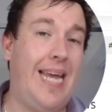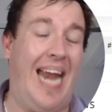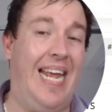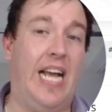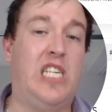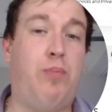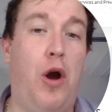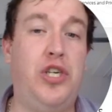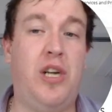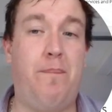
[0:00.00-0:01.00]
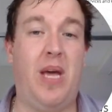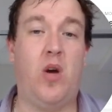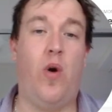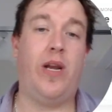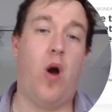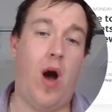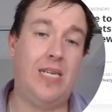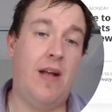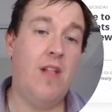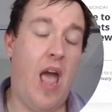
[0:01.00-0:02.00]
getting exposure to Bitcoin,
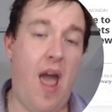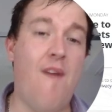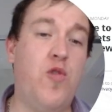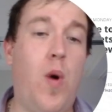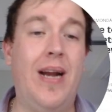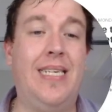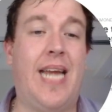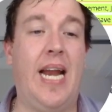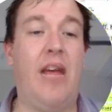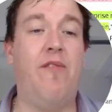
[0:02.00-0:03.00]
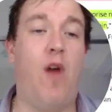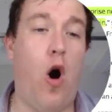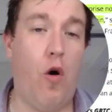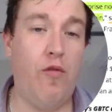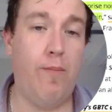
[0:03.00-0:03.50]
guys. Everyone is getting involved.